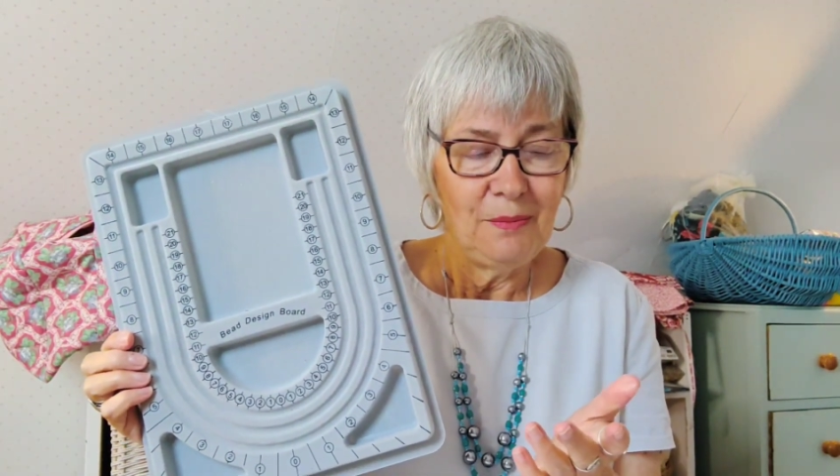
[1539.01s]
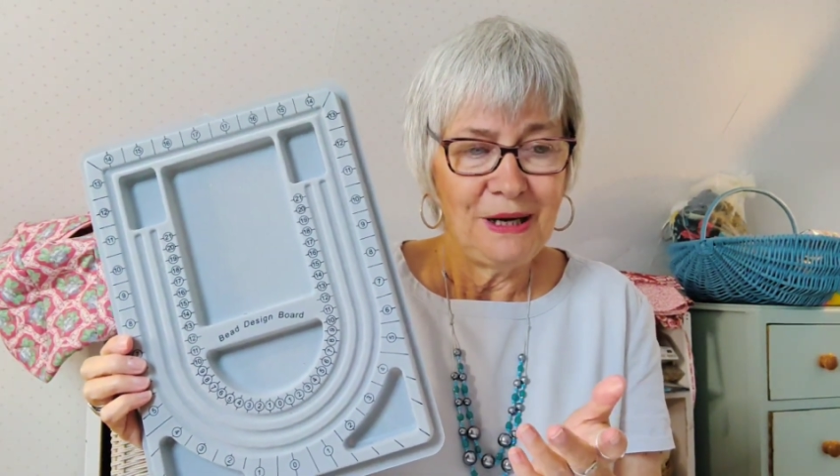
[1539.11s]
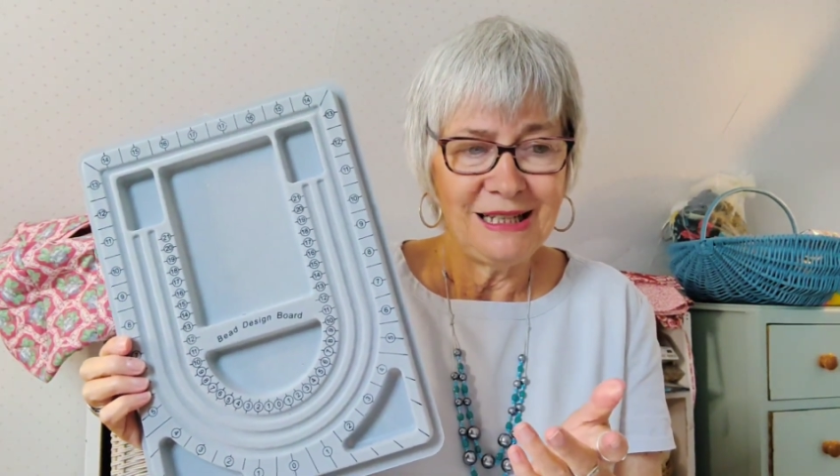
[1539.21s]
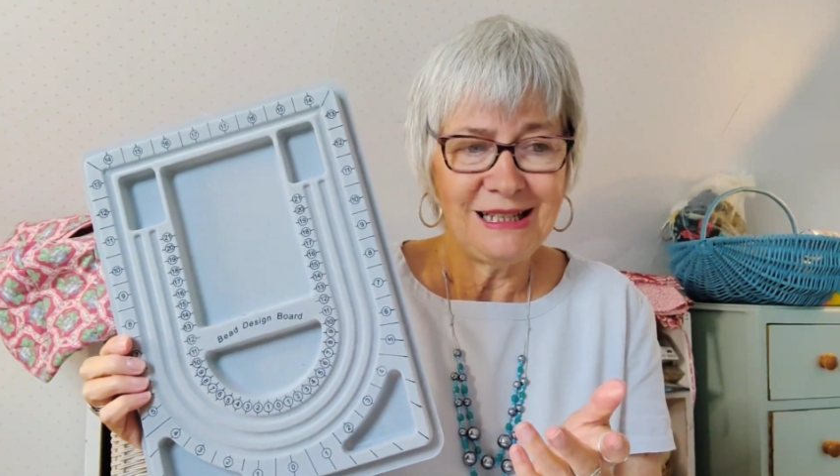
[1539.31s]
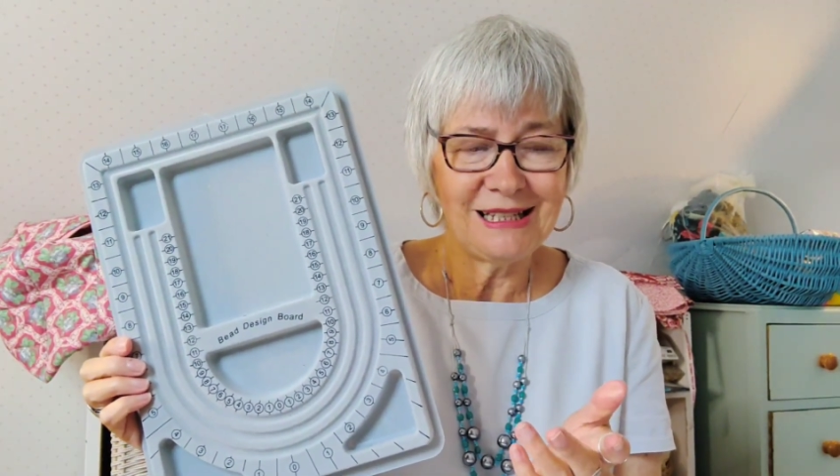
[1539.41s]

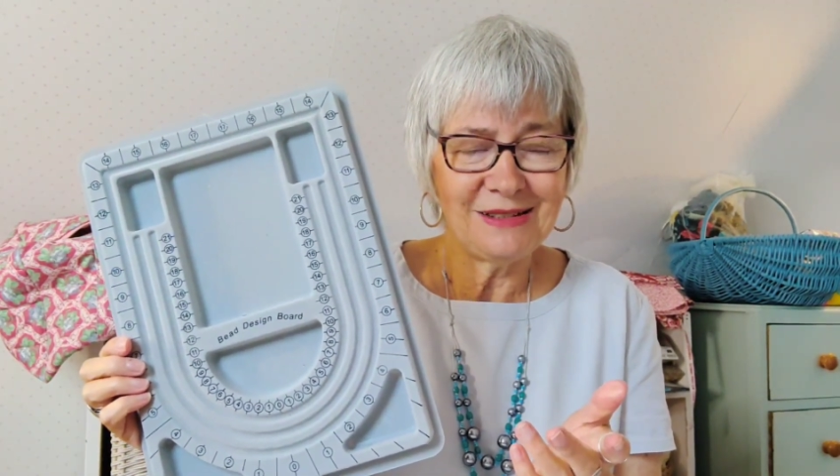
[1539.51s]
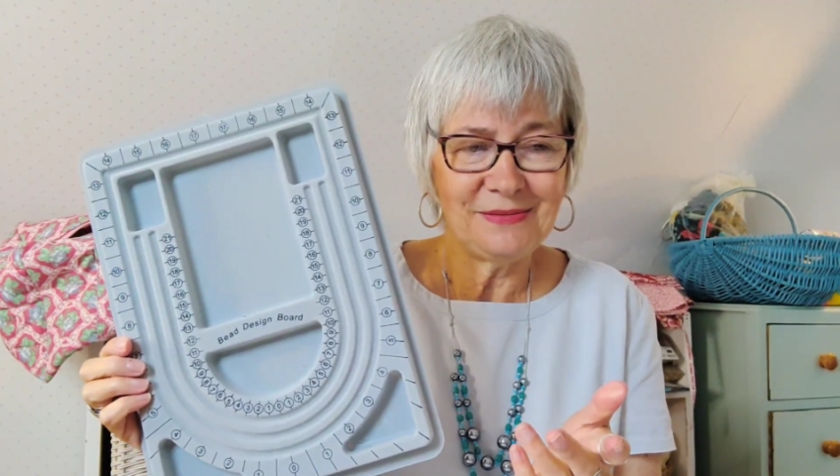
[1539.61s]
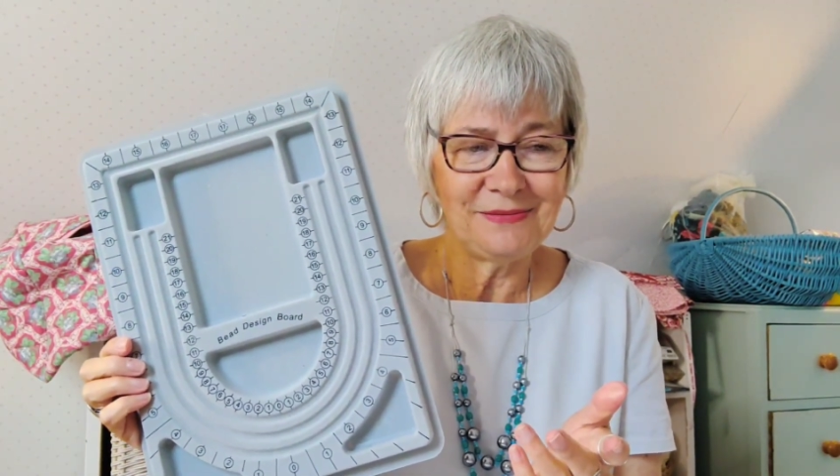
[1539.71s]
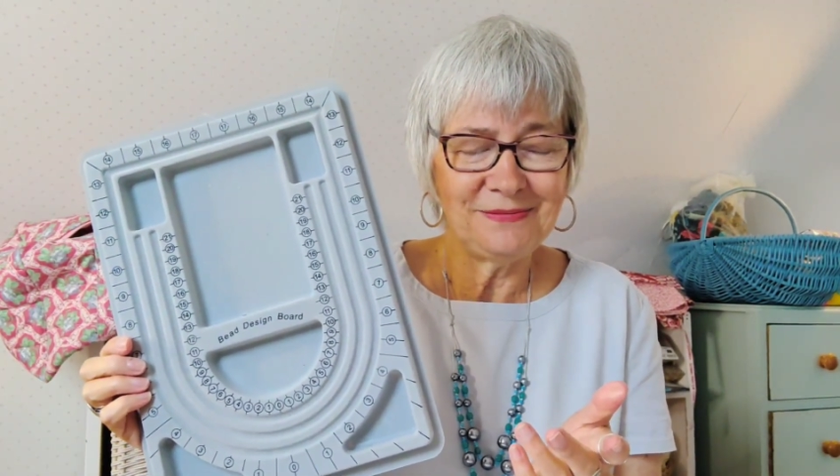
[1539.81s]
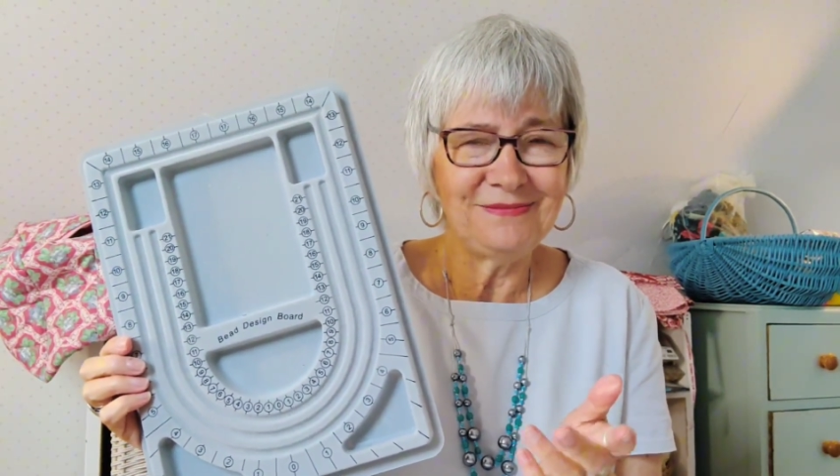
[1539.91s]
but
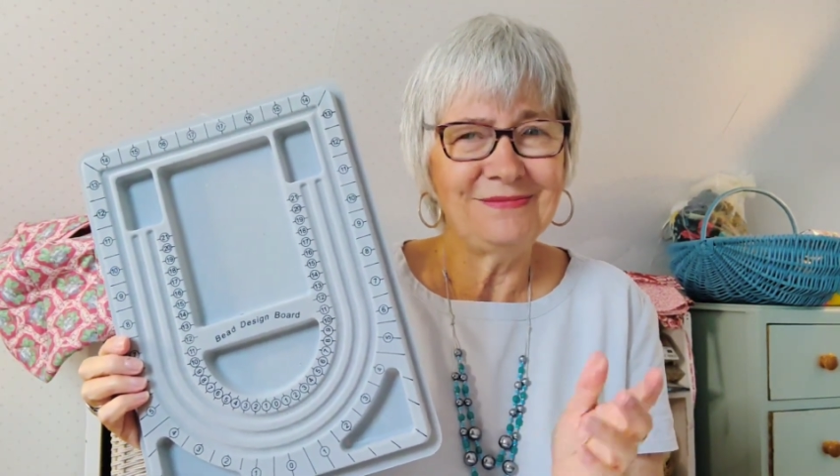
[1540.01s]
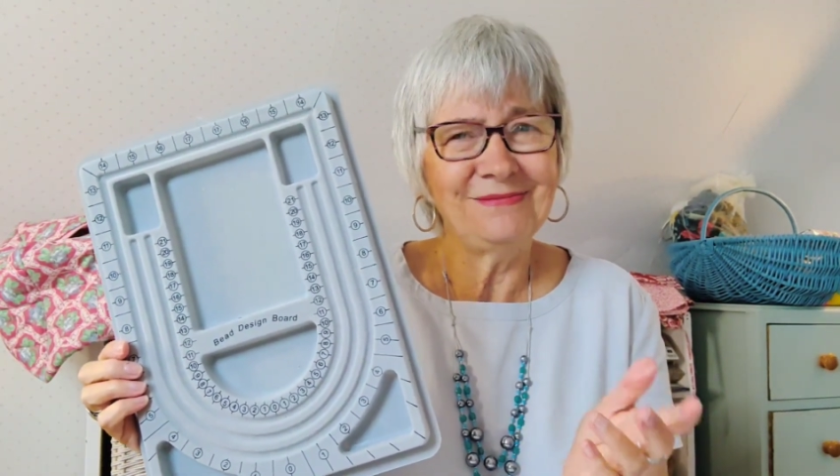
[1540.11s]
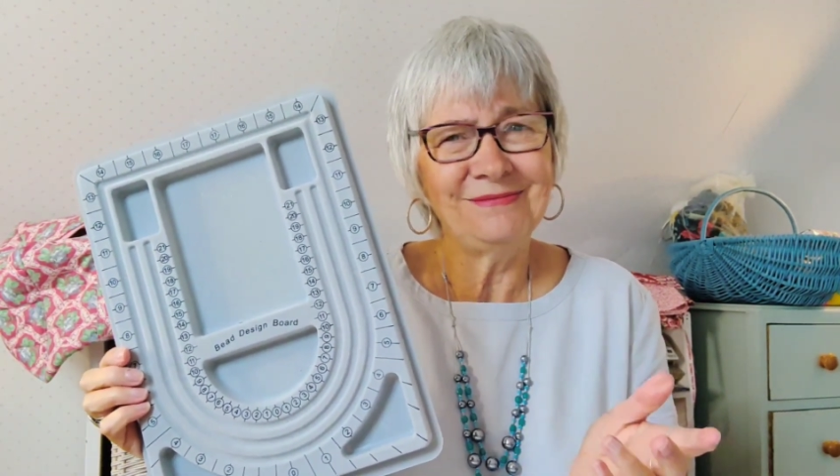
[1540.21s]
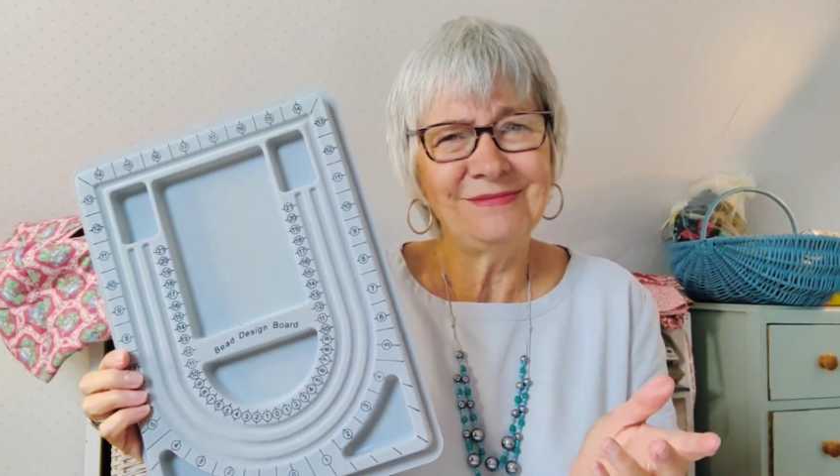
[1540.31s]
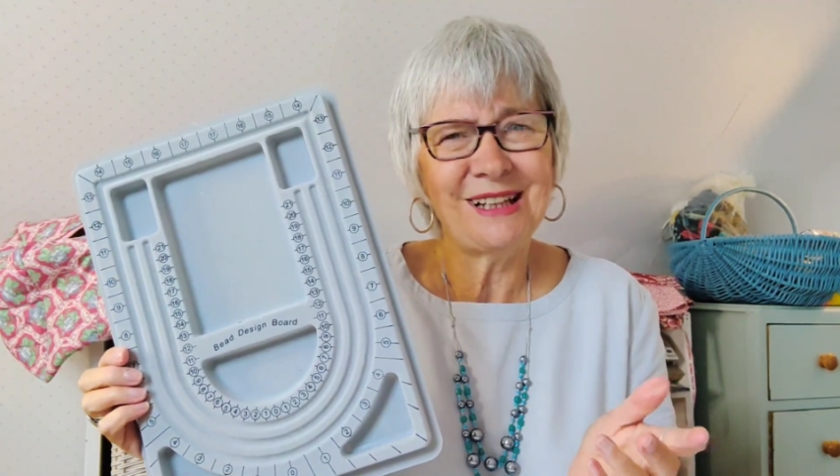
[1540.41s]

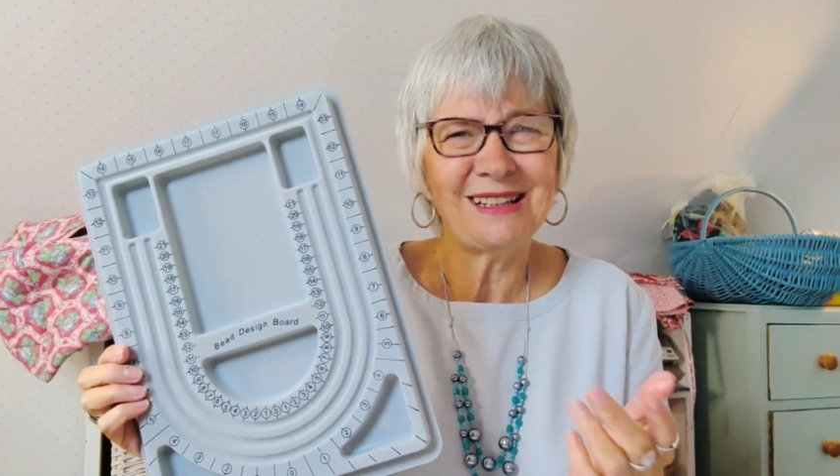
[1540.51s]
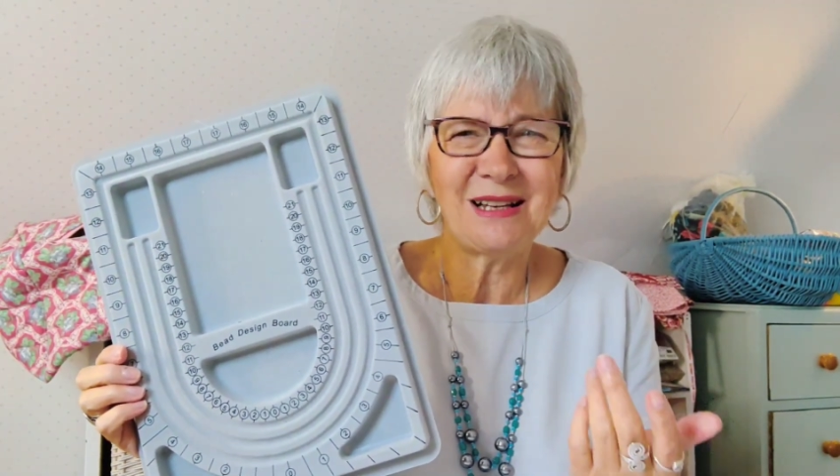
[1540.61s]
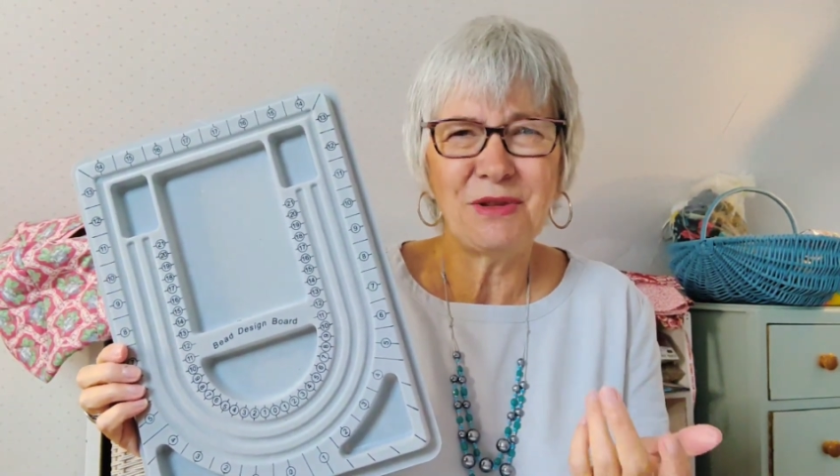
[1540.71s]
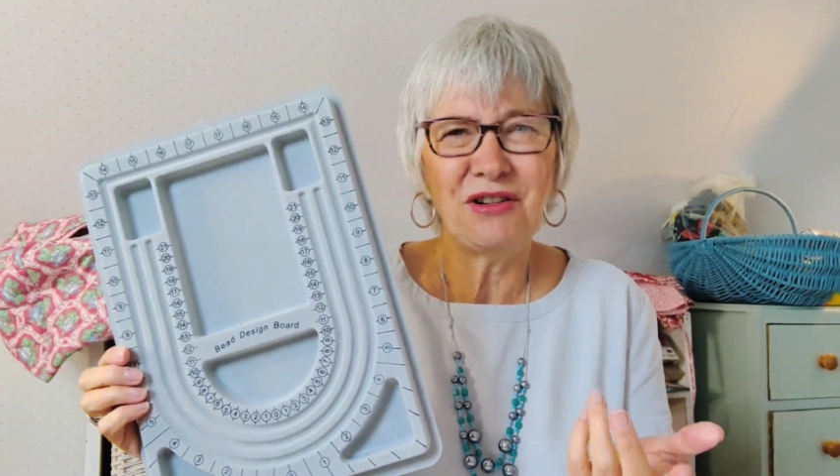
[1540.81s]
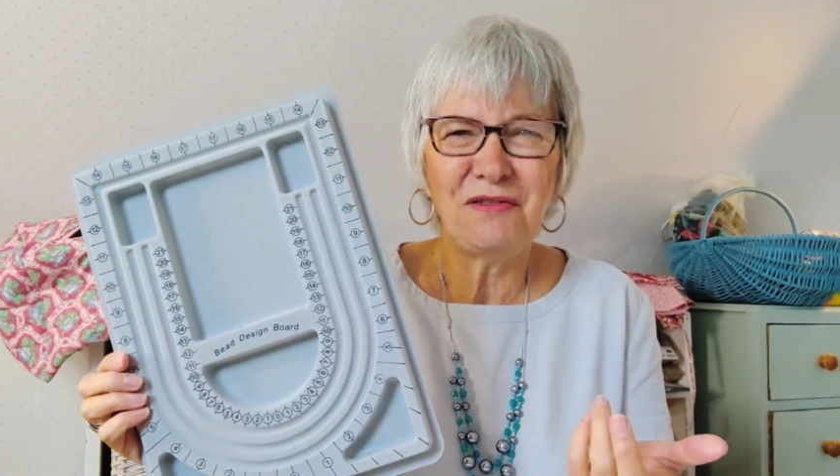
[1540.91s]
some of